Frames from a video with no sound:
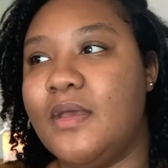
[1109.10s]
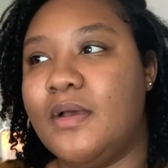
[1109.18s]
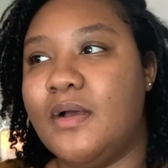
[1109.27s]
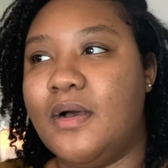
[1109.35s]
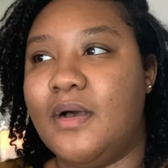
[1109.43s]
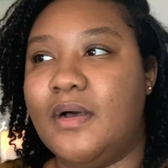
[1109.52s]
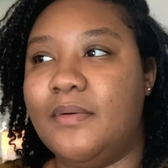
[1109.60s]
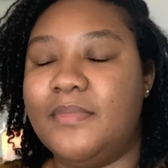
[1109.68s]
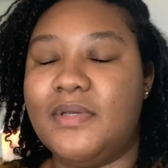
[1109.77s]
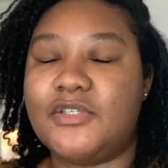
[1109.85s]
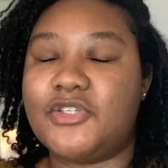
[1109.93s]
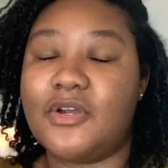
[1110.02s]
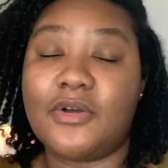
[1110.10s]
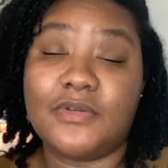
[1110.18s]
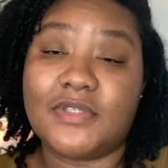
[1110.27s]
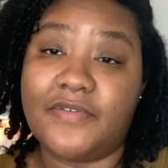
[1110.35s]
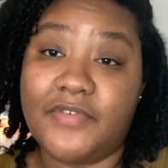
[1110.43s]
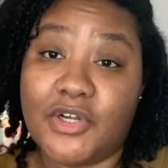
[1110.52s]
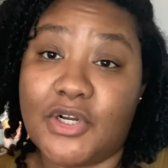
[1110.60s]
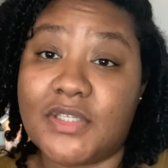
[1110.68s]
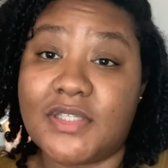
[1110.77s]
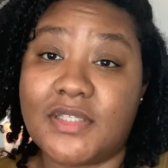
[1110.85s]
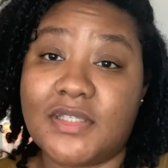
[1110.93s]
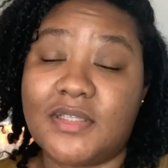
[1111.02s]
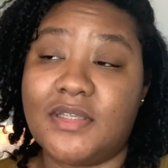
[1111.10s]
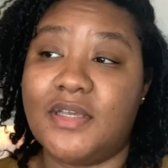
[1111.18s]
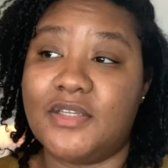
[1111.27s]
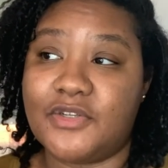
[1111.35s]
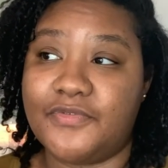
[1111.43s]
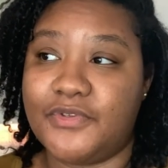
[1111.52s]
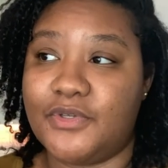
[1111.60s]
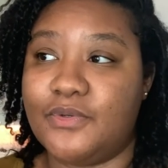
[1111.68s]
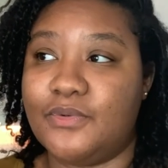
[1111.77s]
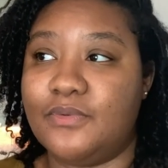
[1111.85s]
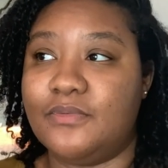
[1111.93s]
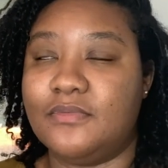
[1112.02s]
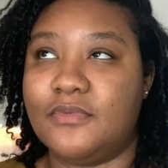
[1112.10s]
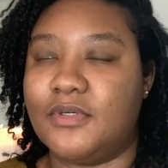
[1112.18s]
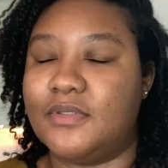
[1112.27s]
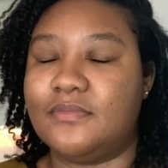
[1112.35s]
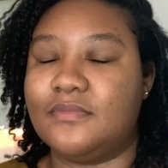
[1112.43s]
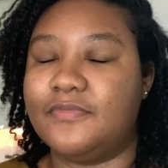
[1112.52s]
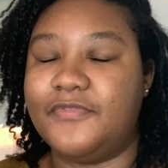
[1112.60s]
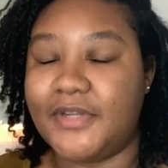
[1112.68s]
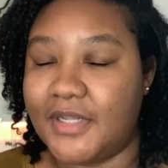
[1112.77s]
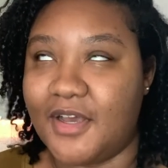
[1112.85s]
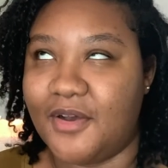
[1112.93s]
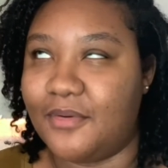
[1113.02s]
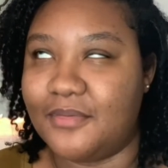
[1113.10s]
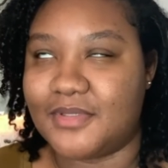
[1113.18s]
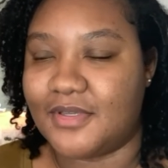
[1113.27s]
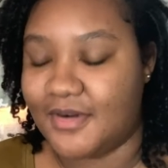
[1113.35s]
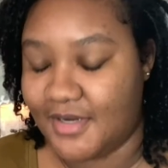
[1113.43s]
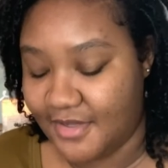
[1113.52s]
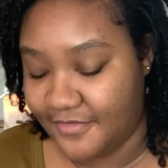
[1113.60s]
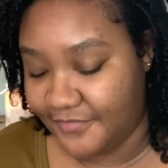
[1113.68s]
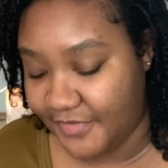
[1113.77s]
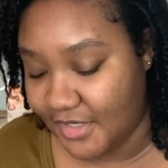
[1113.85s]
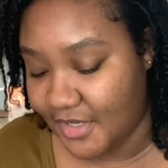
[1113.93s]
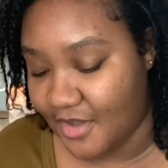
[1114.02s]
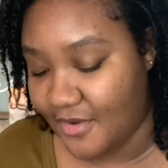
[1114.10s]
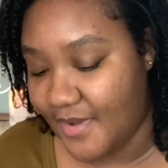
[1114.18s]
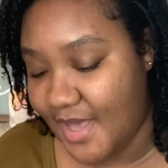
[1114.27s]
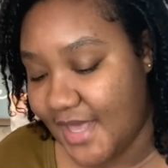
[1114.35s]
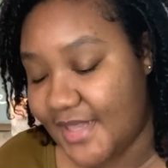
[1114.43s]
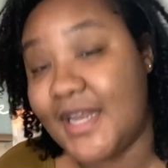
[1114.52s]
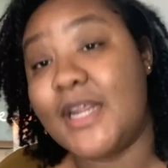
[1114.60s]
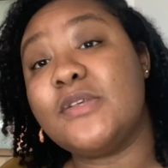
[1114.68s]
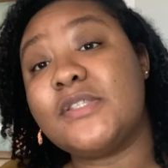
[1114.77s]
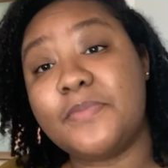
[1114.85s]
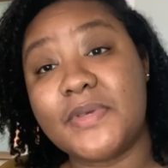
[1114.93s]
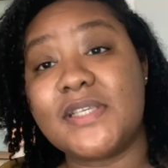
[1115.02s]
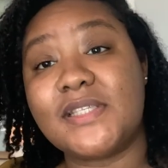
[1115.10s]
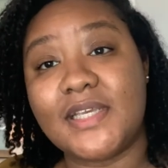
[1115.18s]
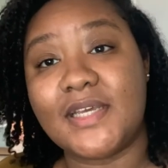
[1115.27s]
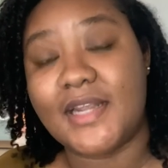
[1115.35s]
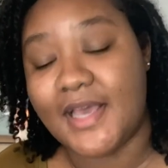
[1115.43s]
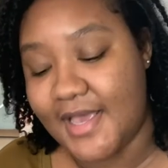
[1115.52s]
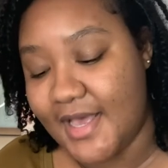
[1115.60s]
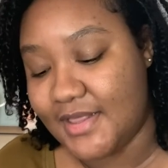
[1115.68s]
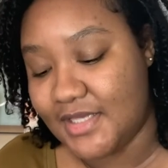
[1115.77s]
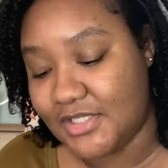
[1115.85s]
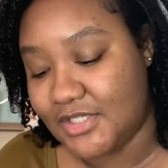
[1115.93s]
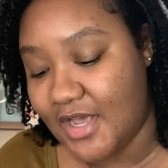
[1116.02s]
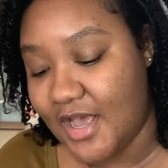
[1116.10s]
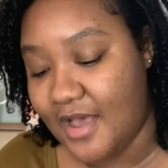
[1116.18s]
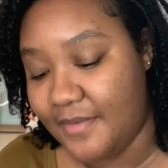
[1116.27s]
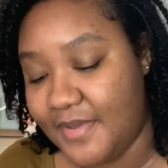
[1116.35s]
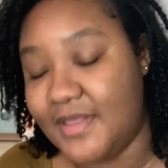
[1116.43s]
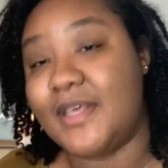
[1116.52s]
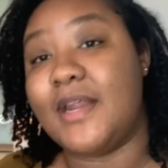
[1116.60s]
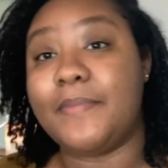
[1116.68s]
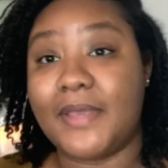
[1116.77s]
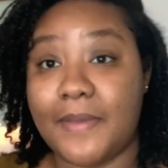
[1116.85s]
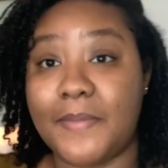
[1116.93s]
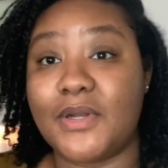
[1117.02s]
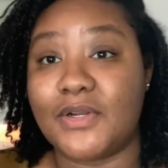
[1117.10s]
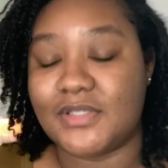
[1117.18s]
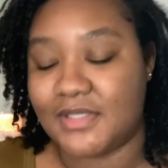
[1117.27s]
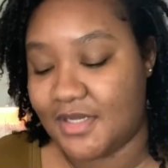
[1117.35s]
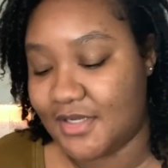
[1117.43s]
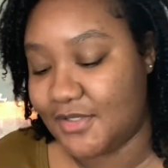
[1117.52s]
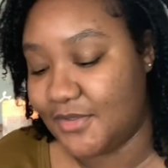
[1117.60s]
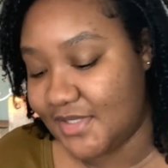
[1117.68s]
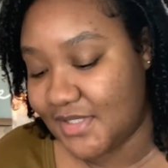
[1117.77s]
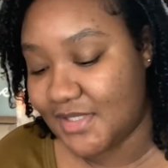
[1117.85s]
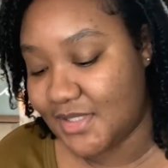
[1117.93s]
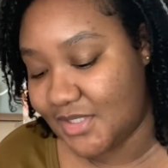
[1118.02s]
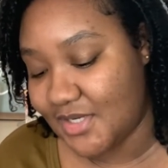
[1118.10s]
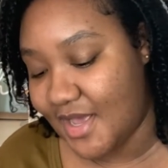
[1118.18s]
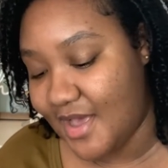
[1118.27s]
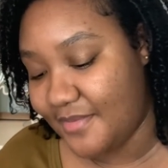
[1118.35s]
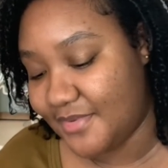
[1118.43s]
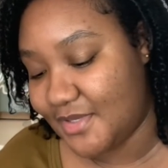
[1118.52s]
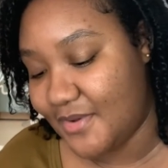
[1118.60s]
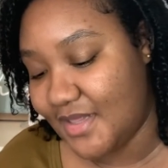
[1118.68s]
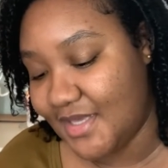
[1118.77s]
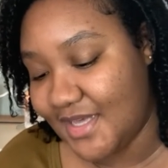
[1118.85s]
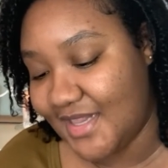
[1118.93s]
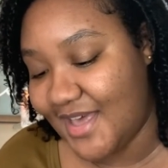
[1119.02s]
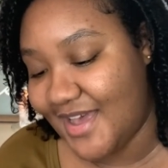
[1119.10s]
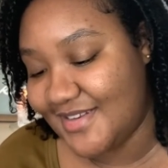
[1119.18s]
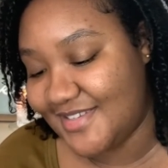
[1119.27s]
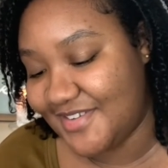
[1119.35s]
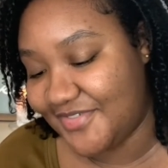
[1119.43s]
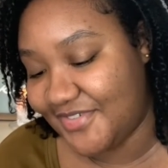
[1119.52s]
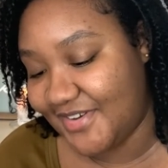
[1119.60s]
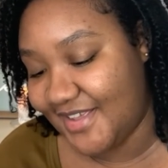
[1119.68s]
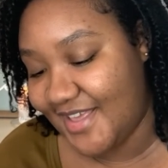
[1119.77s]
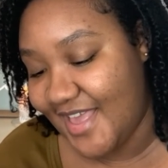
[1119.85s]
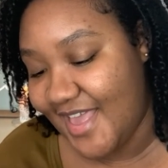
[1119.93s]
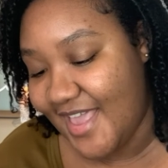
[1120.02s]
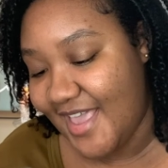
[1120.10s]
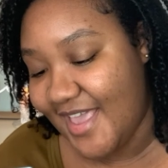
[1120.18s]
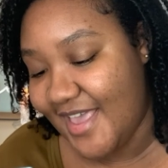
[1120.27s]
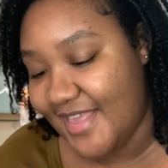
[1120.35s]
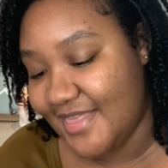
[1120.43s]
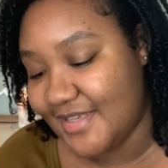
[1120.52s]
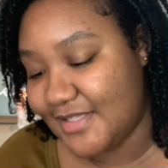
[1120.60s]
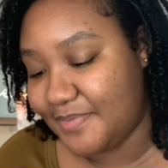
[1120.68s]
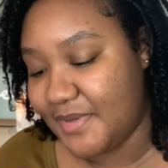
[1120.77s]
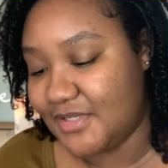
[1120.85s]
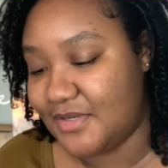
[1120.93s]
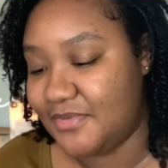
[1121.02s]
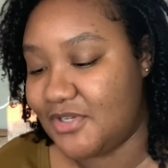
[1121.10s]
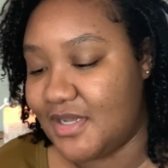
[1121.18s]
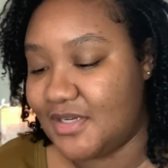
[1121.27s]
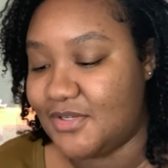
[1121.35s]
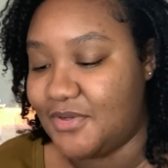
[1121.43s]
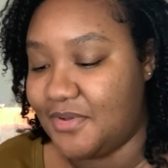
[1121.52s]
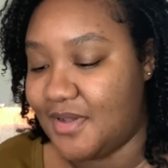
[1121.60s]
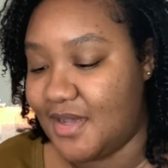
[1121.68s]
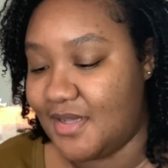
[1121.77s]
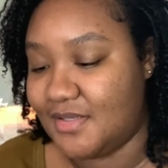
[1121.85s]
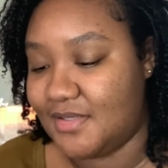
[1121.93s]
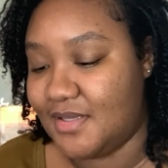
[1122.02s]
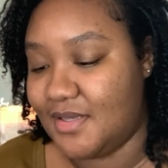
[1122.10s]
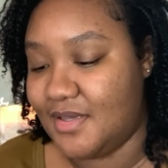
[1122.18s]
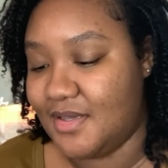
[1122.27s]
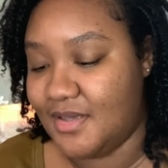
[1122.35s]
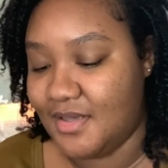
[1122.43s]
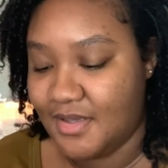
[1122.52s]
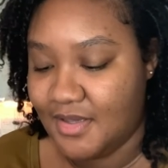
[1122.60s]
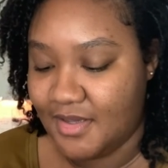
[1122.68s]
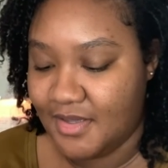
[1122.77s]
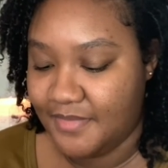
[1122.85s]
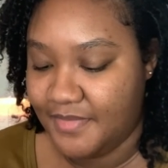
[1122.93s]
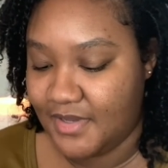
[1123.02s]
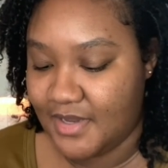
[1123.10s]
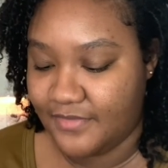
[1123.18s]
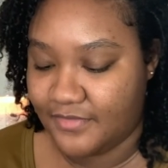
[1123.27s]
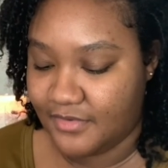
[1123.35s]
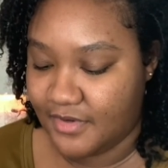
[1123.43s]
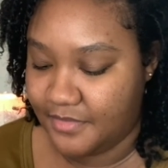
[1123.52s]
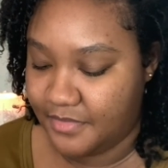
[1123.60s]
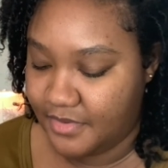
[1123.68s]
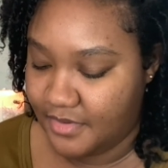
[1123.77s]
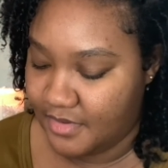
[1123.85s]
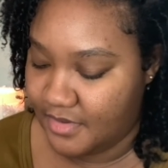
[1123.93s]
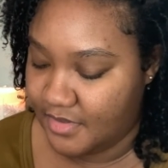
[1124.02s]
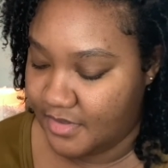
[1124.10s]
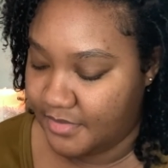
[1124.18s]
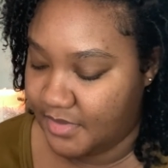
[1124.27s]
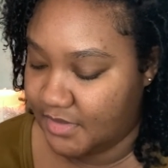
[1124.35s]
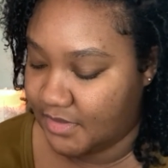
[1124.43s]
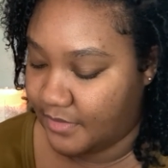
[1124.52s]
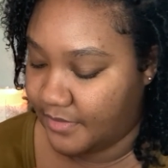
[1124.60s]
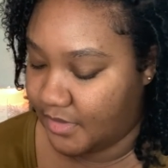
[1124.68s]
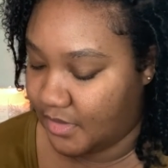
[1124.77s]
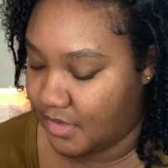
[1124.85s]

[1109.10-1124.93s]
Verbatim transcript: uh, struggles of a nurse interview or video, sorry, video that I used to be a CNA at this job and then I became a nurse there. So this is a job. So I look a lot different in this picture. Let me try to show you guys. Let me cover up the place I work.